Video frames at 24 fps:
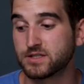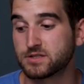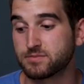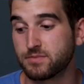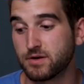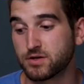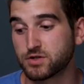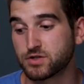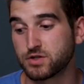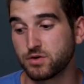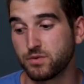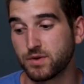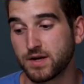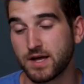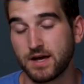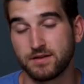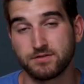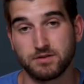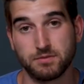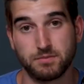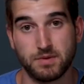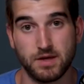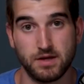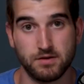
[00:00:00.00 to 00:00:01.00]
especially when I
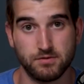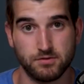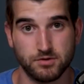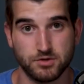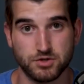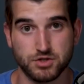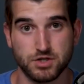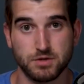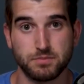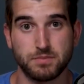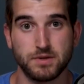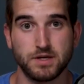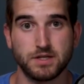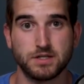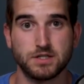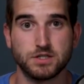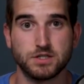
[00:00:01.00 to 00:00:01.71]
have to pay for shipping